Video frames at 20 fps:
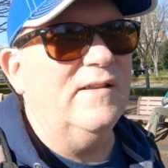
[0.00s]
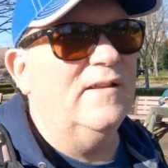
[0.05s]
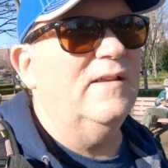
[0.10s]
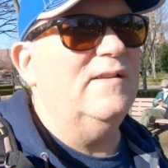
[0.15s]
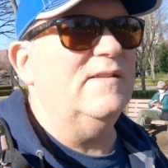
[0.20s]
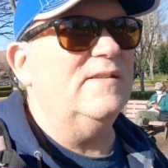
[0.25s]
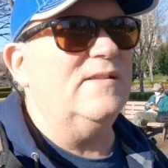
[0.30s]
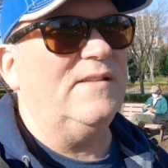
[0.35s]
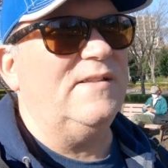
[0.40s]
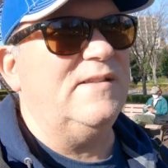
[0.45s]

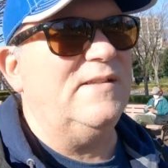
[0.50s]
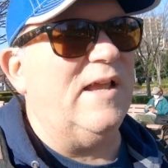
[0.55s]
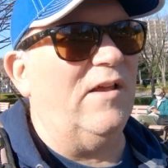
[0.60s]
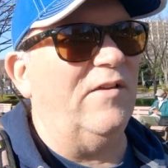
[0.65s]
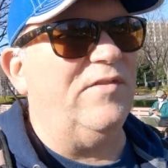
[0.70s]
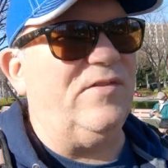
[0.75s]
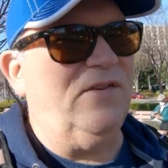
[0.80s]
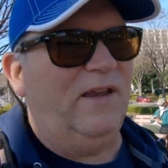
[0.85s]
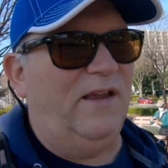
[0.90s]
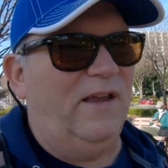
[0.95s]

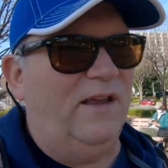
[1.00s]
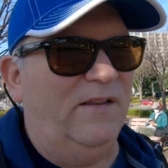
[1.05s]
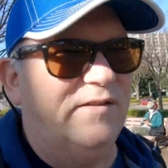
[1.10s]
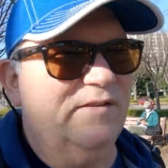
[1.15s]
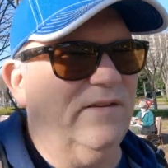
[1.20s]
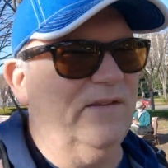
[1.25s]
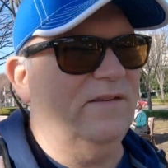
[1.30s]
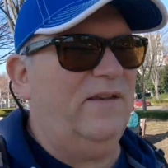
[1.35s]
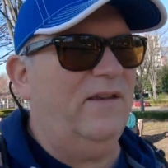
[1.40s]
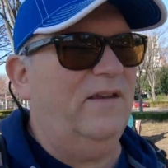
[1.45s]

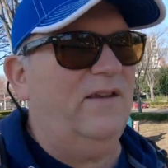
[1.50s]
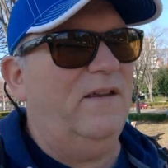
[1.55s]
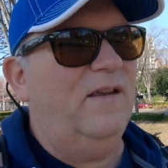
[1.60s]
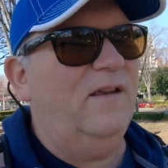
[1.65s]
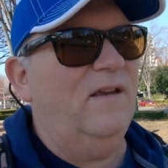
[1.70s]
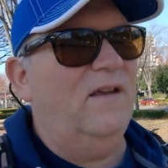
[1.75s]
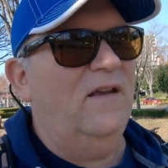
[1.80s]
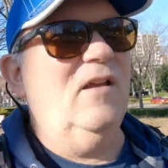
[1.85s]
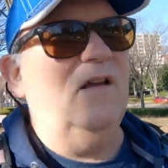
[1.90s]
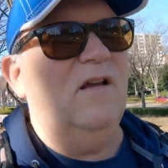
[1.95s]
Celsius,
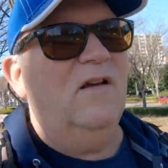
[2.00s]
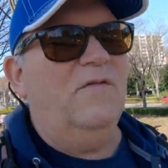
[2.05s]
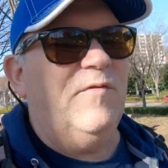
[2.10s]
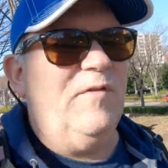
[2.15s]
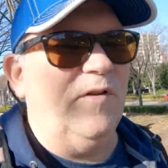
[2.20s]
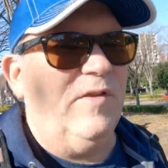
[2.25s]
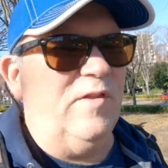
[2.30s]
for